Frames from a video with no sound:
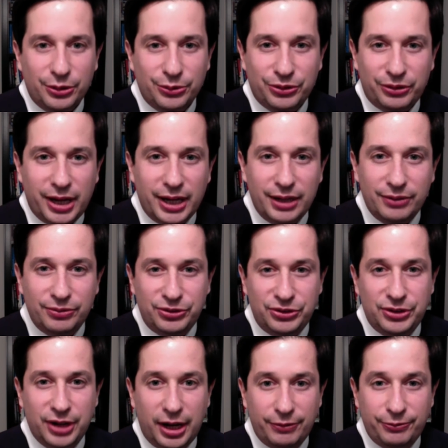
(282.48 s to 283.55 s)
There's a lot of
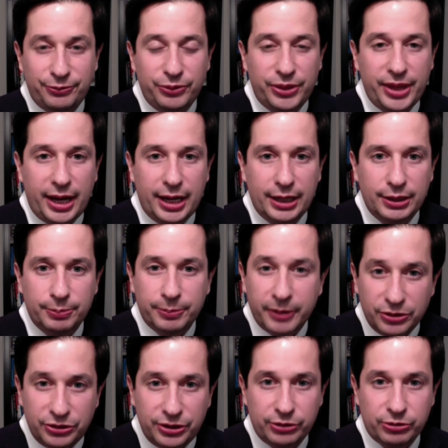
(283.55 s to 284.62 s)
stuff that
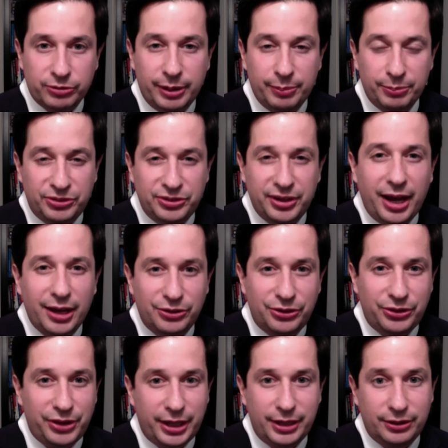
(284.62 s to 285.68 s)
President Trump
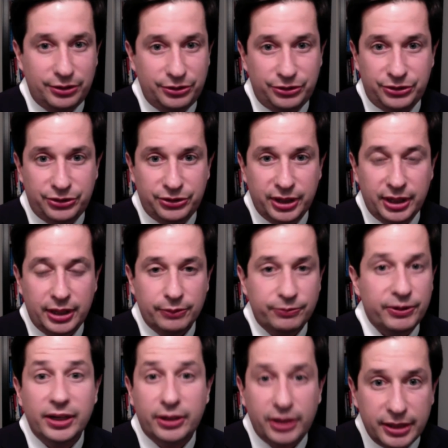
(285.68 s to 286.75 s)
says that is
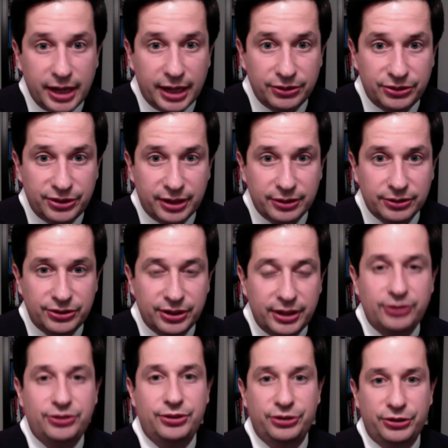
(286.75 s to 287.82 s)
frankly nonsense. And
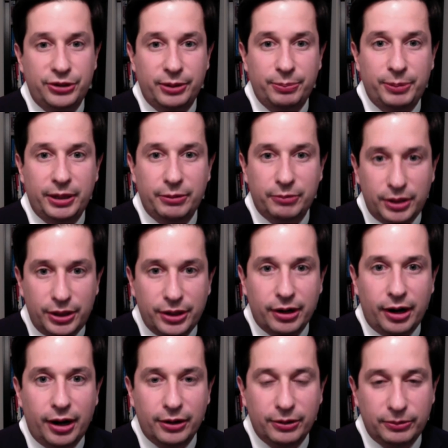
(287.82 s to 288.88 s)
it's disturbing when there
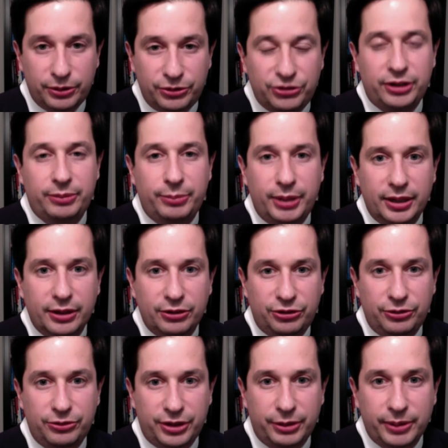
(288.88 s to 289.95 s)
are legitimate
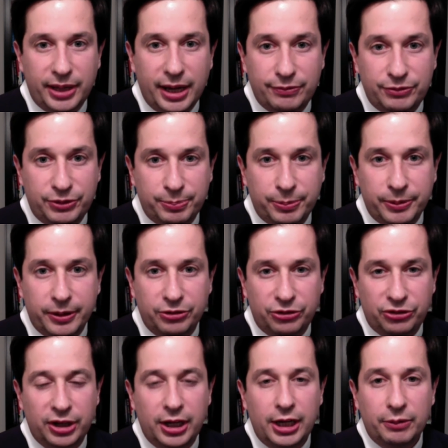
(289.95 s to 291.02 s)
issues that we have to
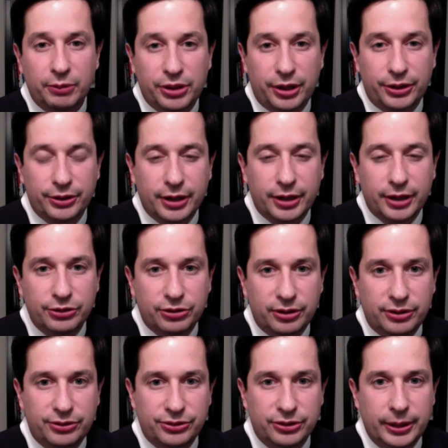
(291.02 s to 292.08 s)
push with other
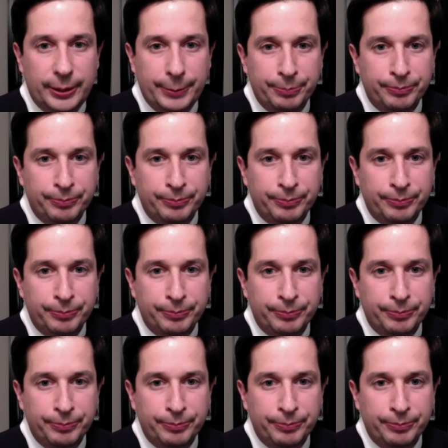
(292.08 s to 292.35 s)
countries.